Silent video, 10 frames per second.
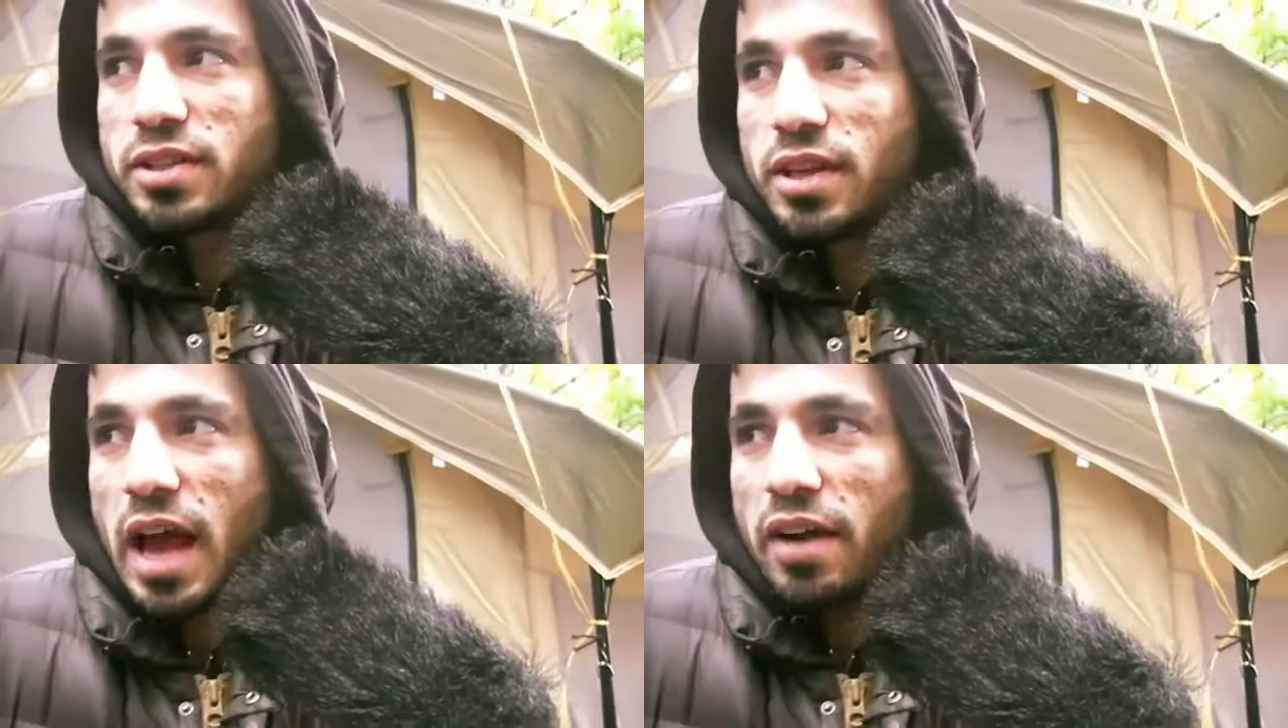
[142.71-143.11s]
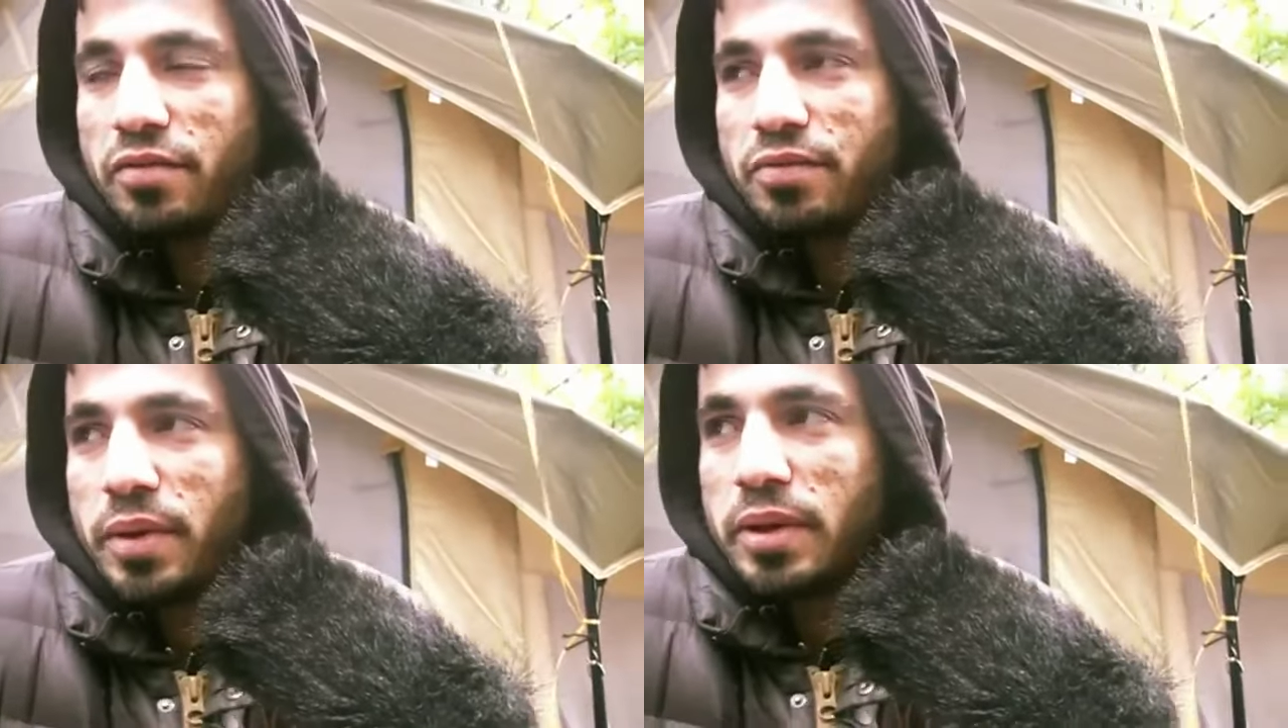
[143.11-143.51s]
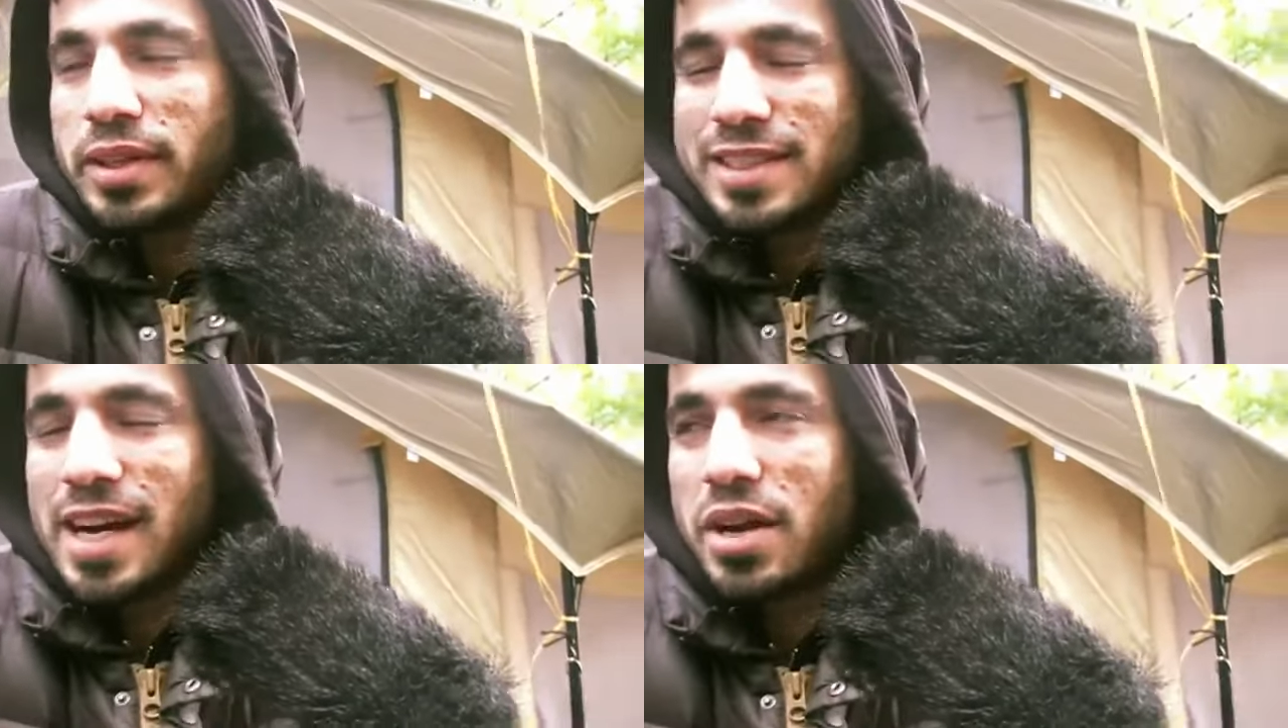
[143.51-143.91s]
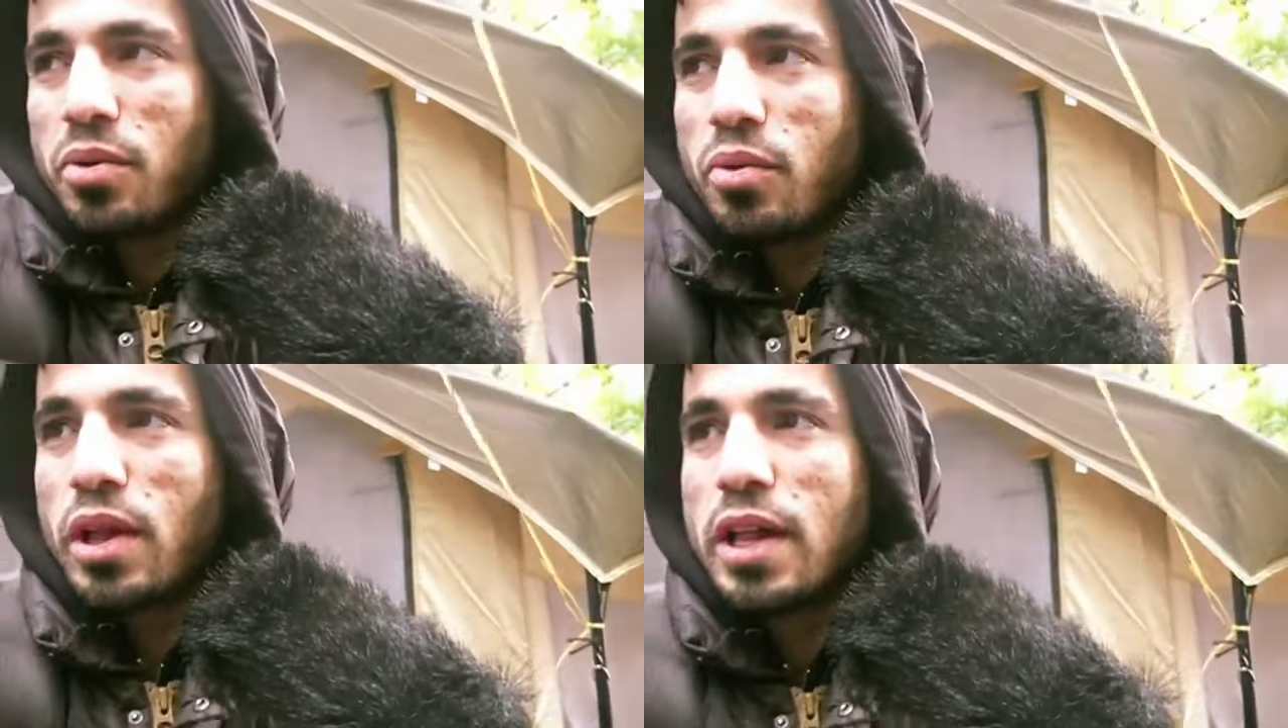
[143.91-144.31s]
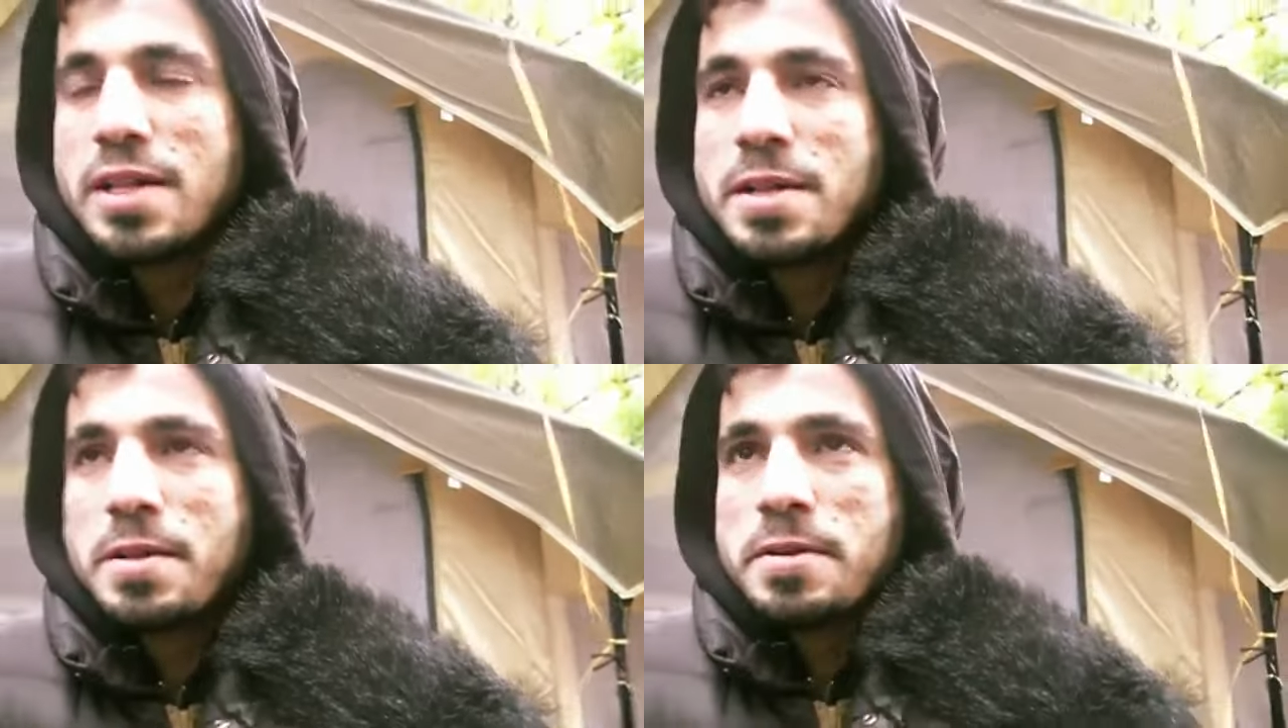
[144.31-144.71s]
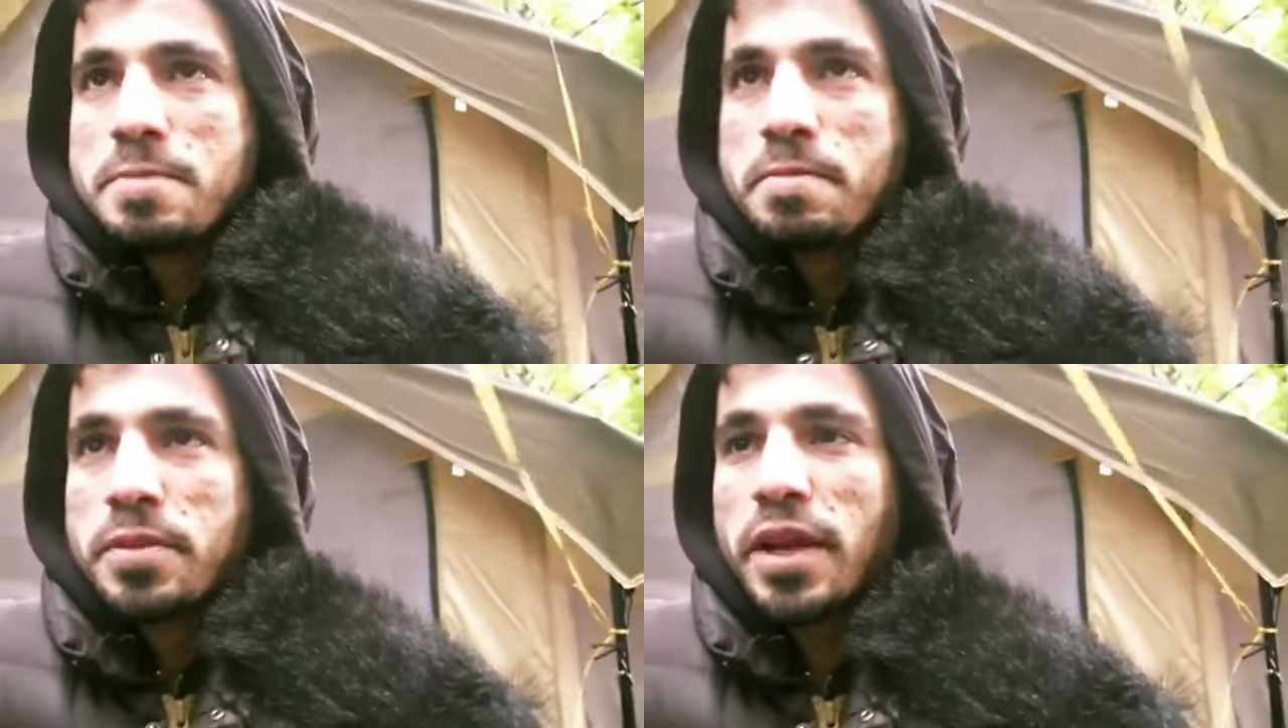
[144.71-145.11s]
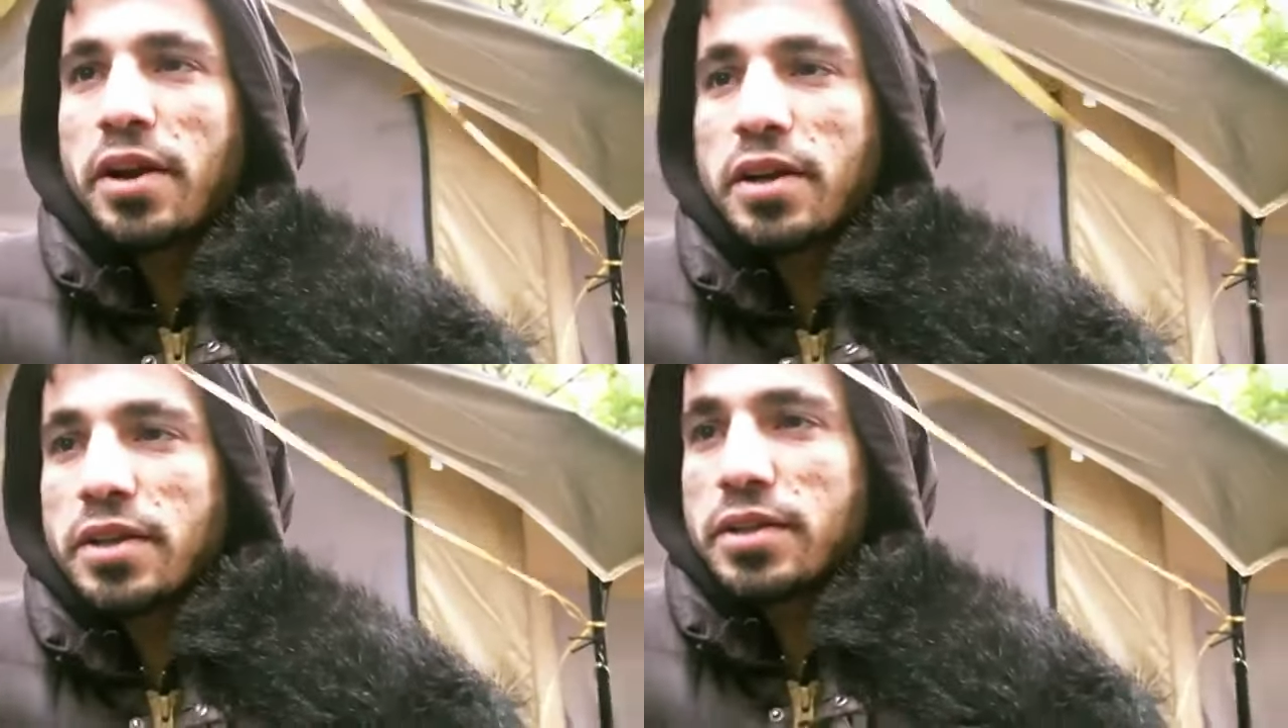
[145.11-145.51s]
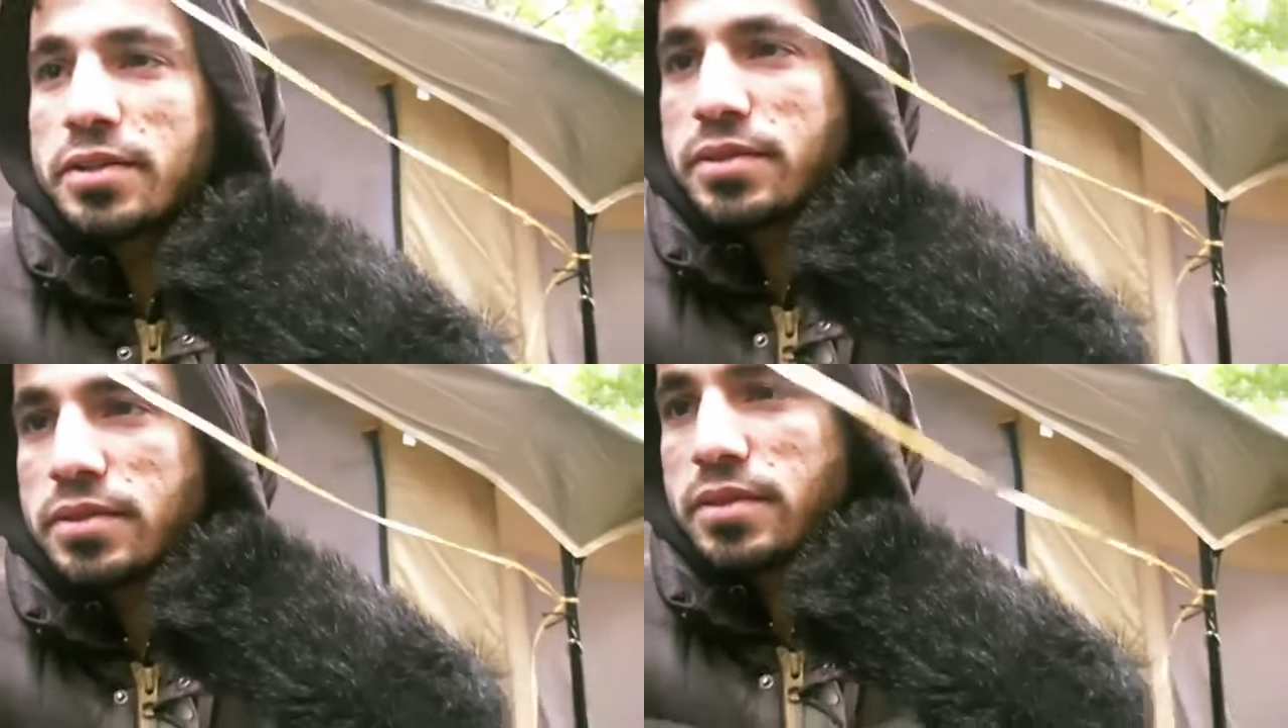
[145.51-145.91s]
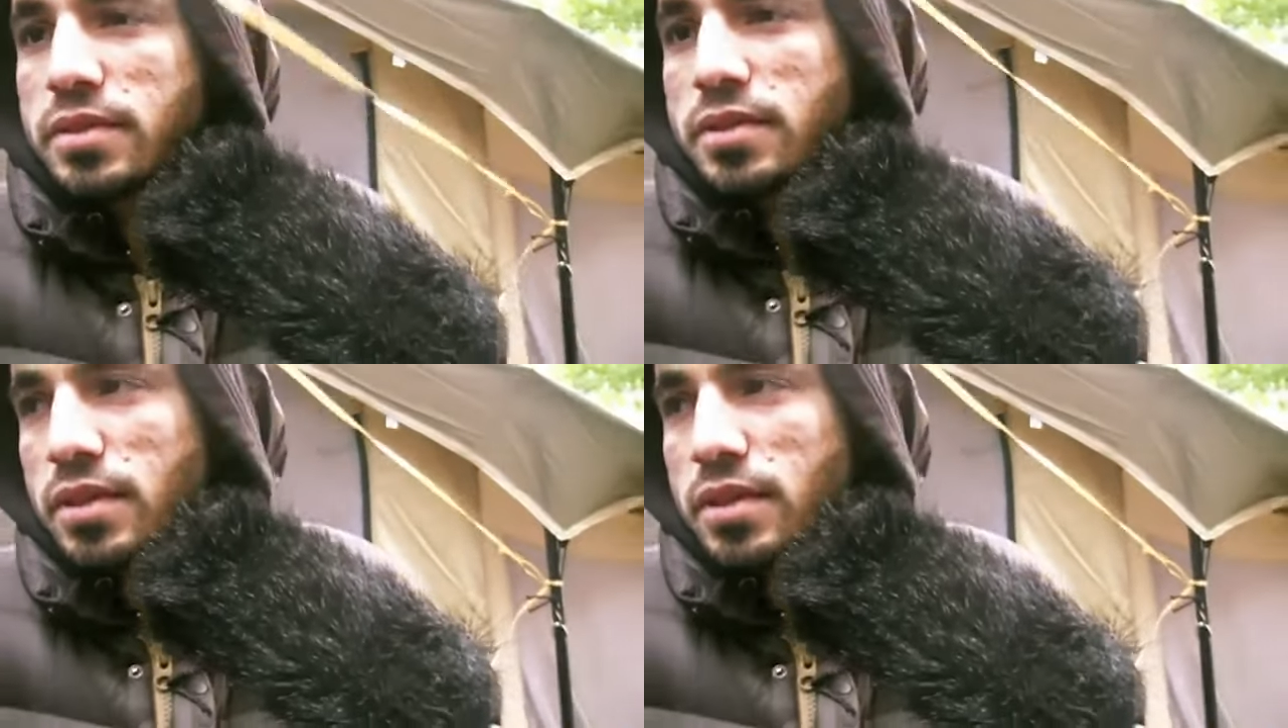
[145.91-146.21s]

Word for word: have people. I don't. I don't. I, I think we're smart.